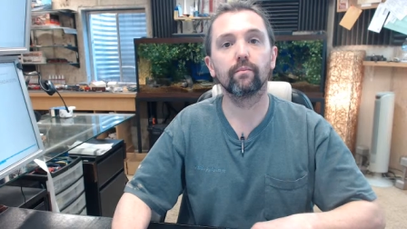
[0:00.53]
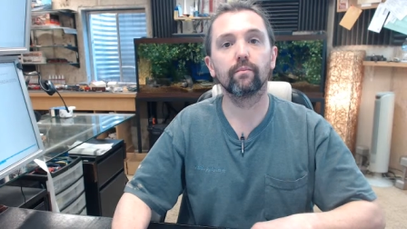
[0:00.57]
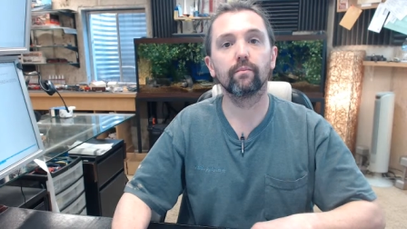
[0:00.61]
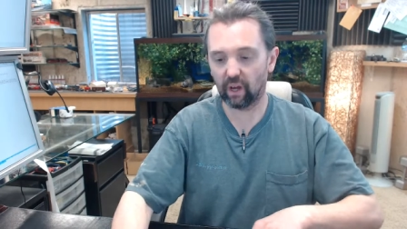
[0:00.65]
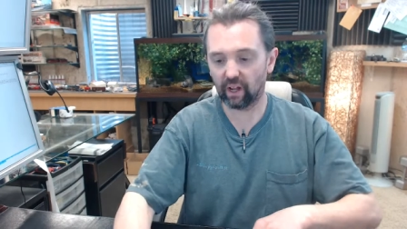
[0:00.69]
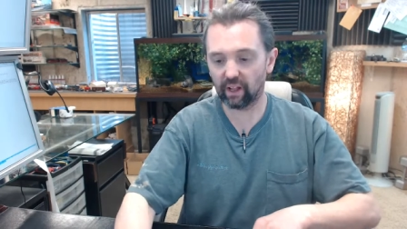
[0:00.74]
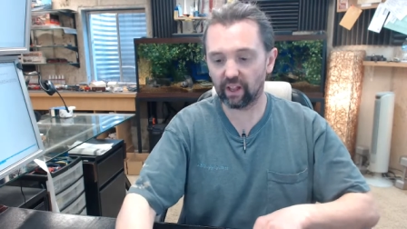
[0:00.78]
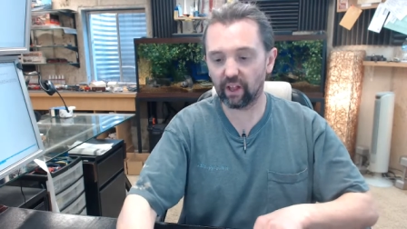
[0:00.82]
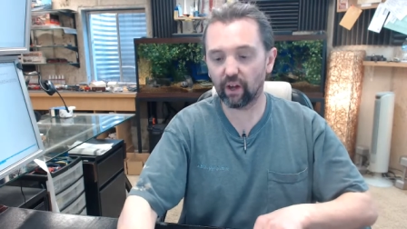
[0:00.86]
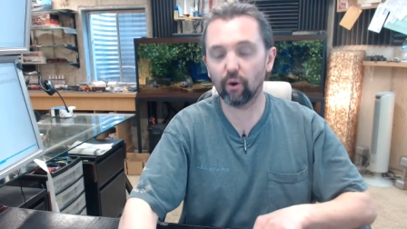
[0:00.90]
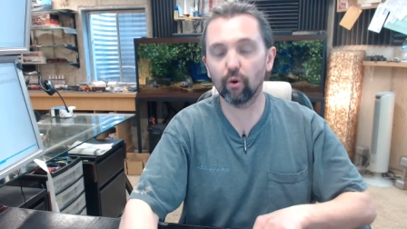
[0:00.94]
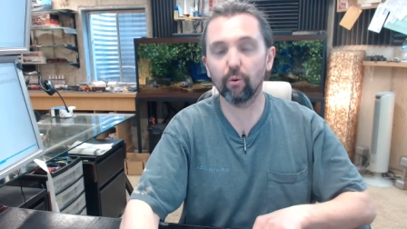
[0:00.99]

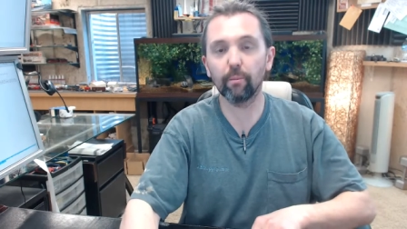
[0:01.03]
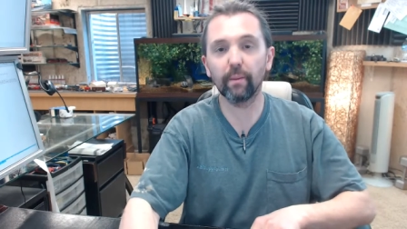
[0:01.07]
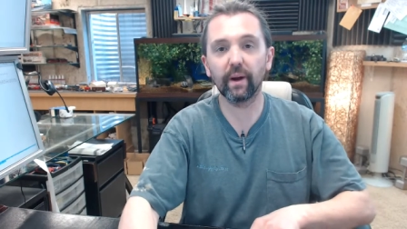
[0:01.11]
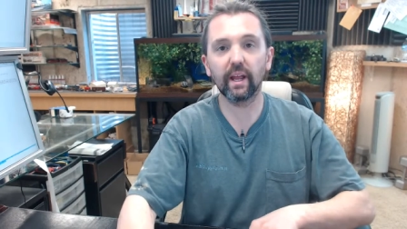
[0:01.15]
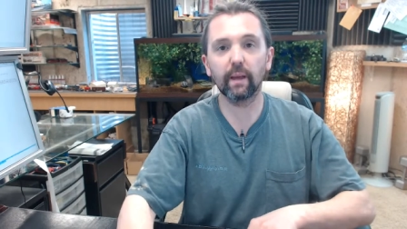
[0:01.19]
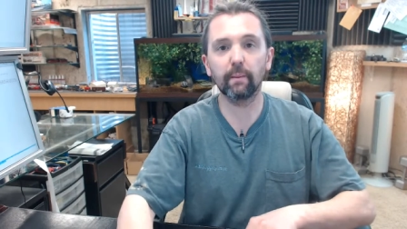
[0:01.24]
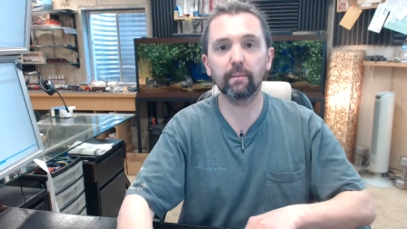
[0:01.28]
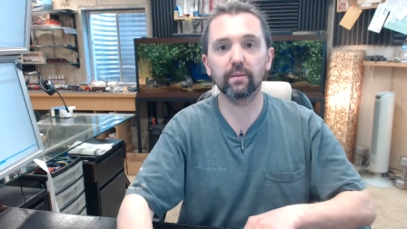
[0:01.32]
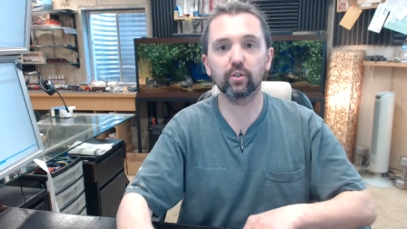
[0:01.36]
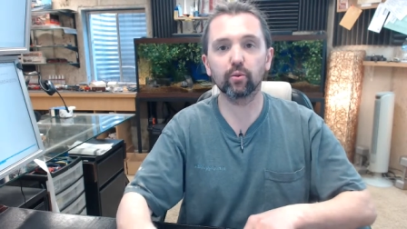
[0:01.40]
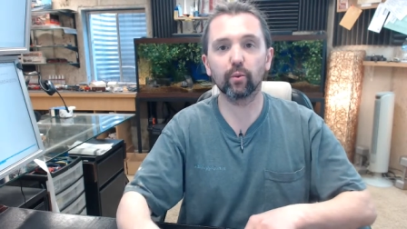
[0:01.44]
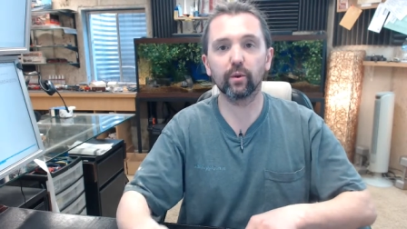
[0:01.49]
Hello, my
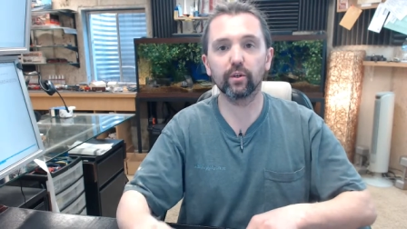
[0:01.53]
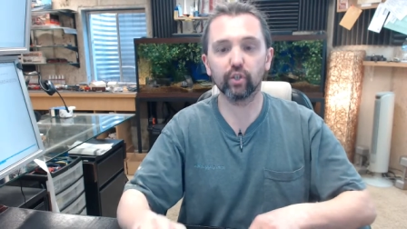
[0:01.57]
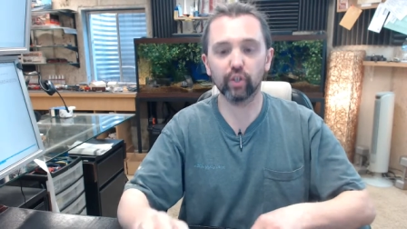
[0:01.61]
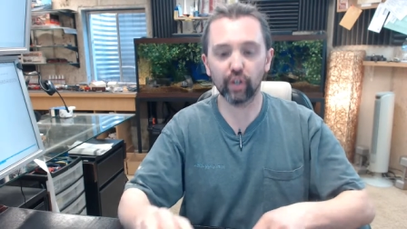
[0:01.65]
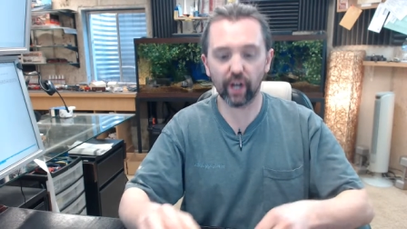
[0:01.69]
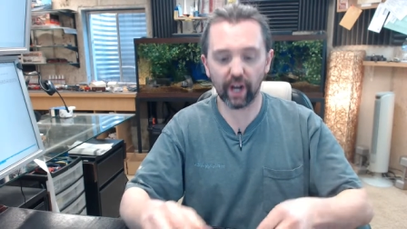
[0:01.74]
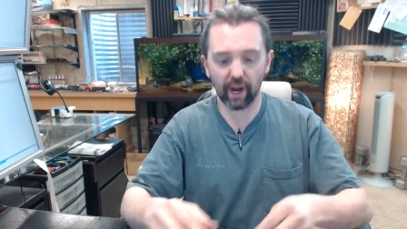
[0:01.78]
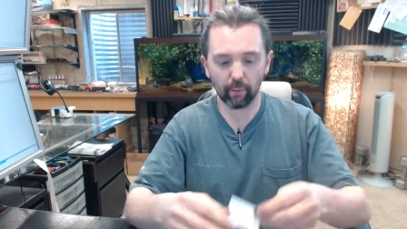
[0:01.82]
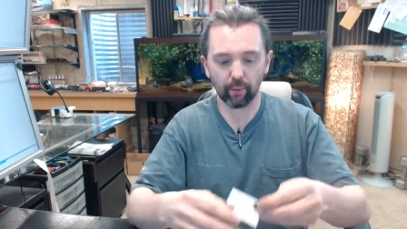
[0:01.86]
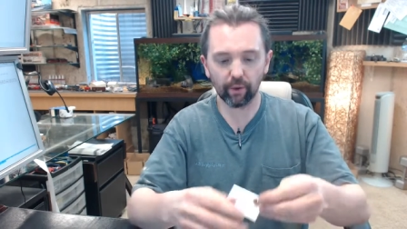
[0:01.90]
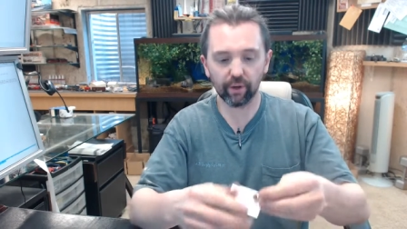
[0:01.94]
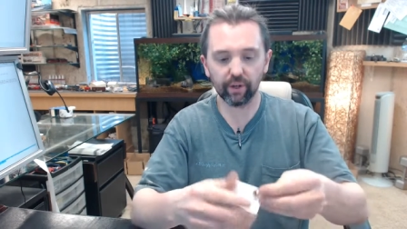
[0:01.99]
name is Rich
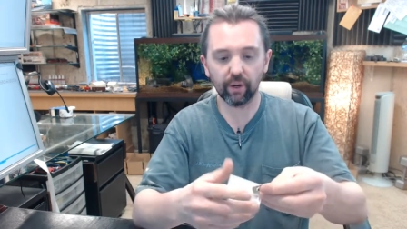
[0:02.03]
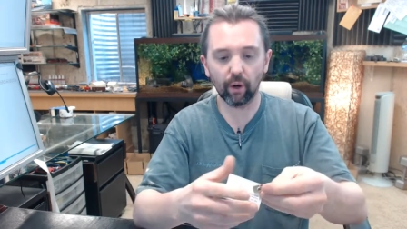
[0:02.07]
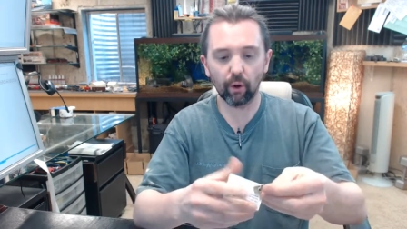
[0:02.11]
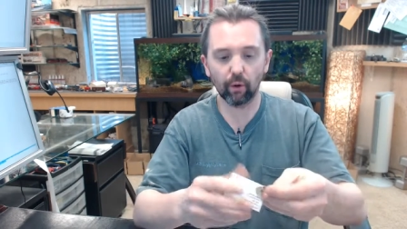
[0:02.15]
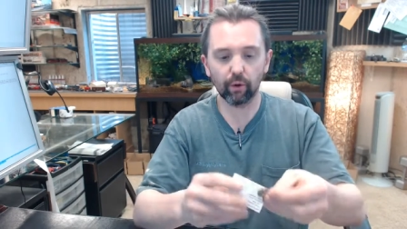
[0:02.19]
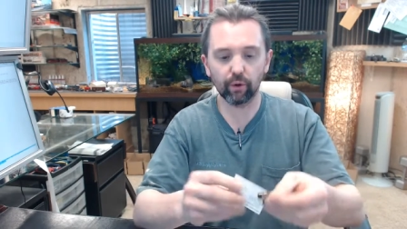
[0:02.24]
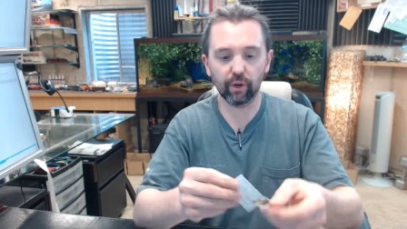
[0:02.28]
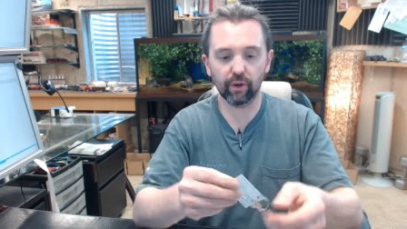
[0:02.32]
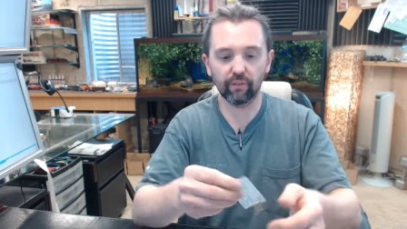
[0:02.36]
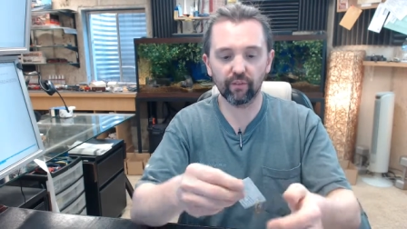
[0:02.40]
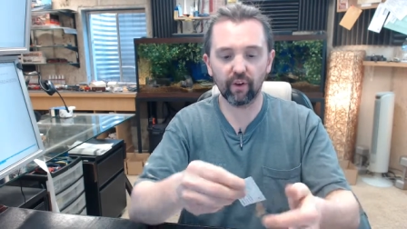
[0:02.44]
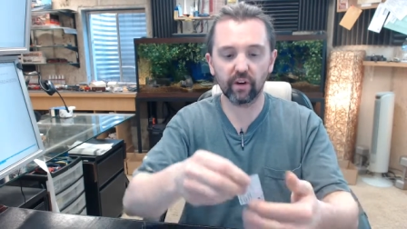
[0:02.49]
Howard,
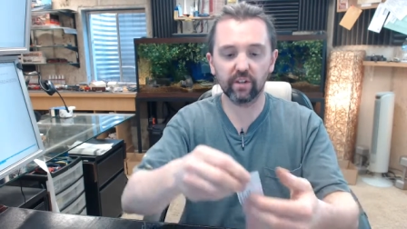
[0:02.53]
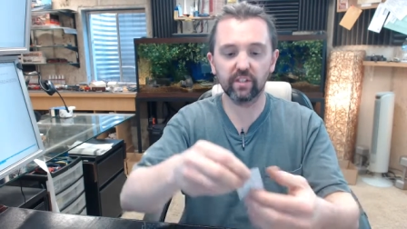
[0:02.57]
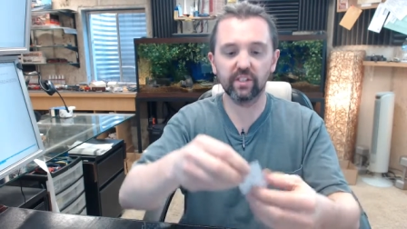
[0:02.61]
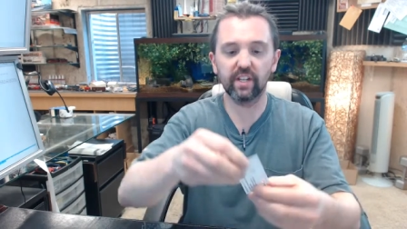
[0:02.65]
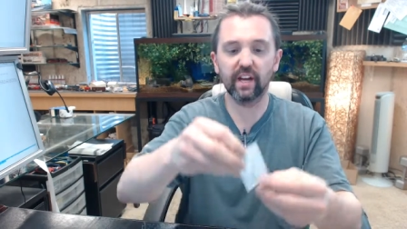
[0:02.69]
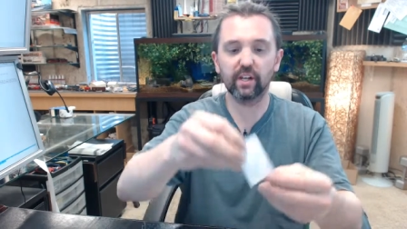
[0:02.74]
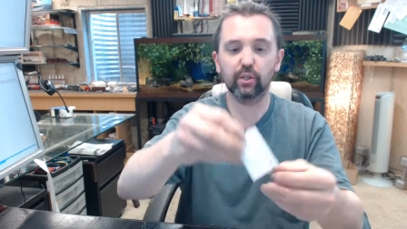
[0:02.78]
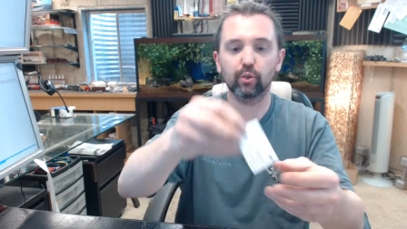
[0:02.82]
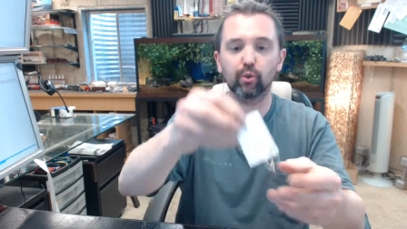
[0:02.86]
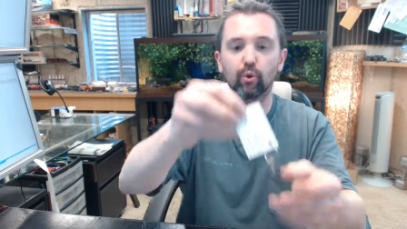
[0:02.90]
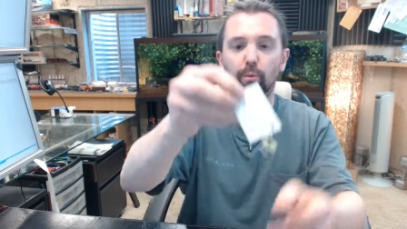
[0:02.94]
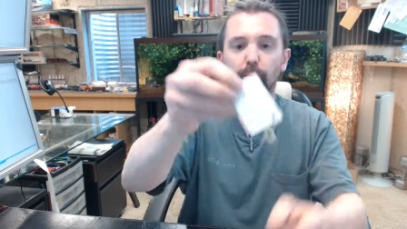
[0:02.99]
owner of
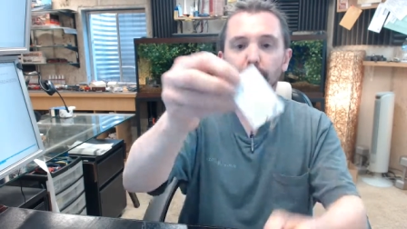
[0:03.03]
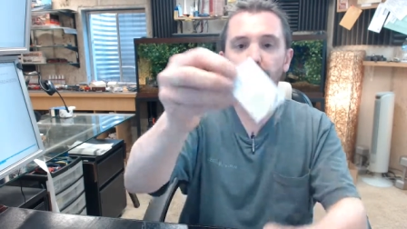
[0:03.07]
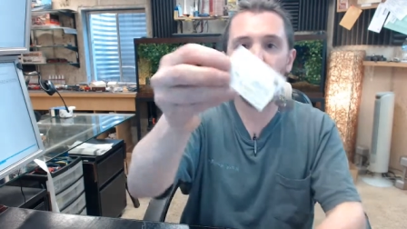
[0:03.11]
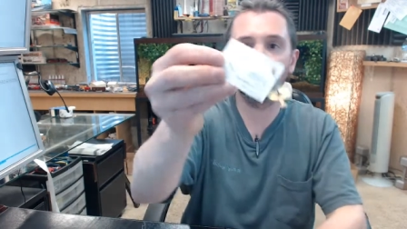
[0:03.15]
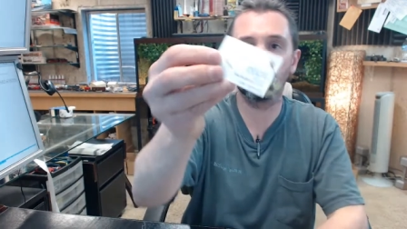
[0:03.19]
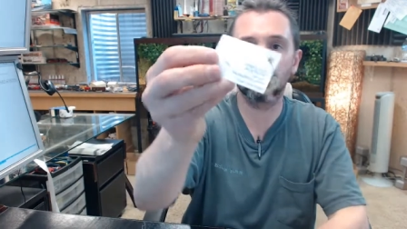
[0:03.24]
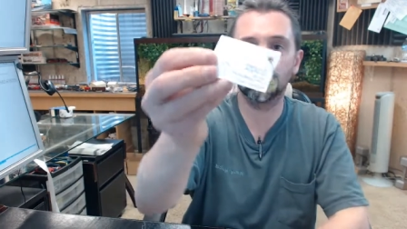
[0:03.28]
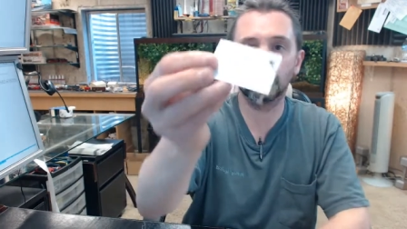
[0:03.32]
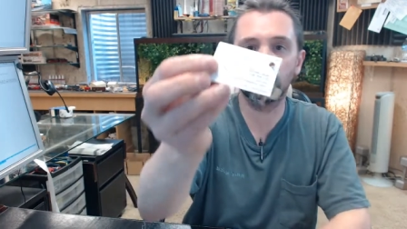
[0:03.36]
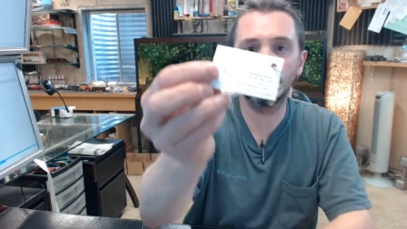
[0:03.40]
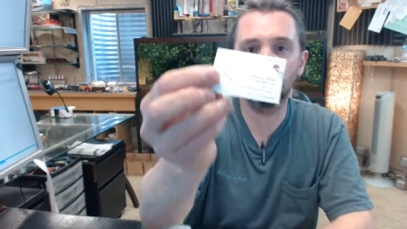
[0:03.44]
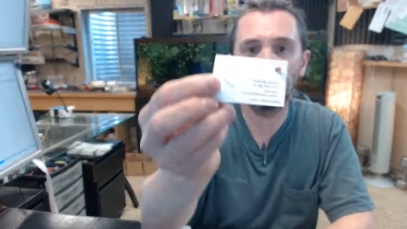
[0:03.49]
Architectural
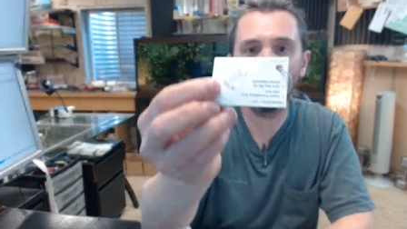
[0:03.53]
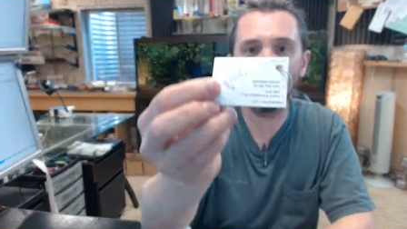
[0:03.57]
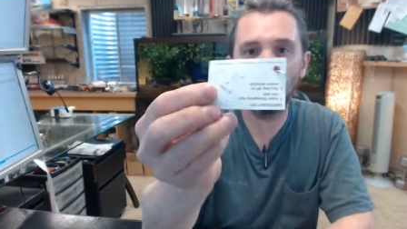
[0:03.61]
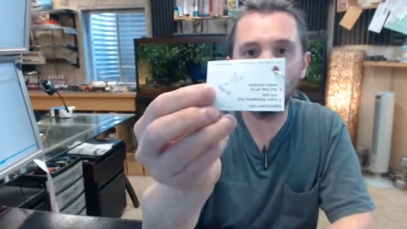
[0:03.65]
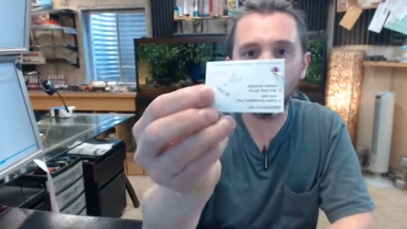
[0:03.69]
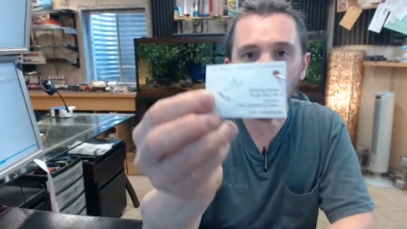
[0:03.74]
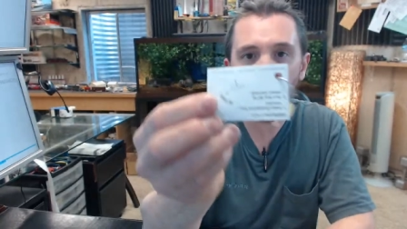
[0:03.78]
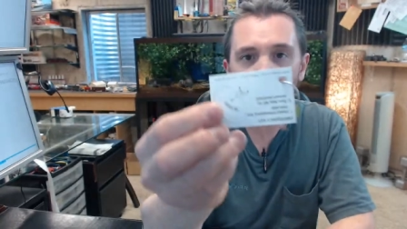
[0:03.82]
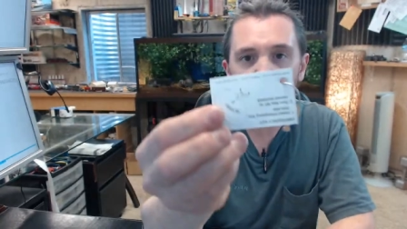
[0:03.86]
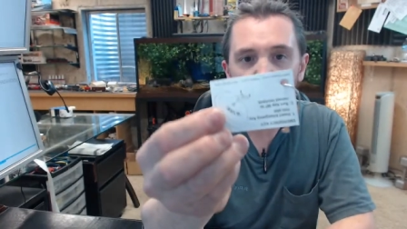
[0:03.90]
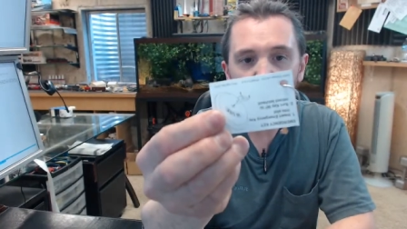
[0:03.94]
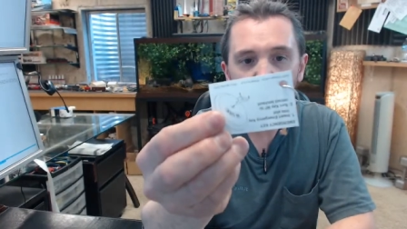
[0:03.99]
Builder
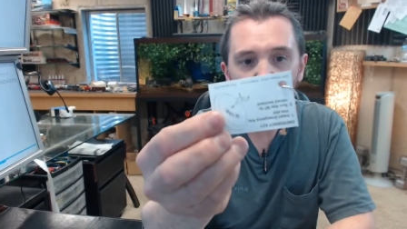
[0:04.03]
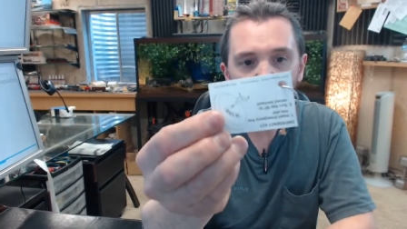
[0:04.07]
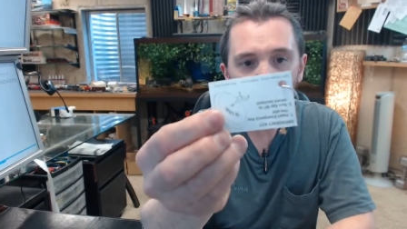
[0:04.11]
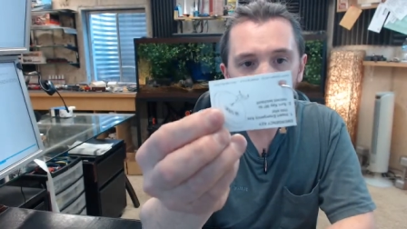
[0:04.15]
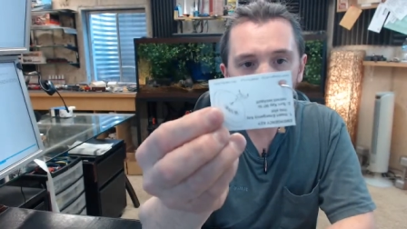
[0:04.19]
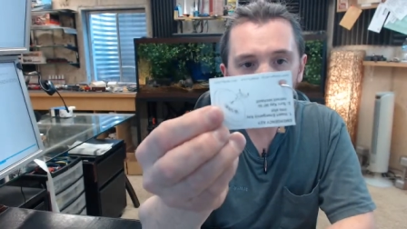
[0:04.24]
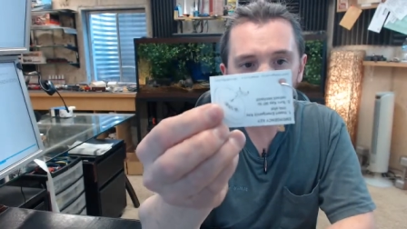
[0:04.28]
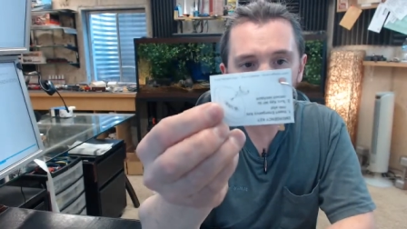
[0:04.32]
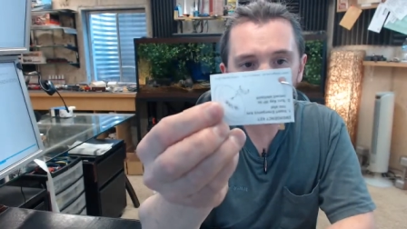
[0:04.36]
Supply. This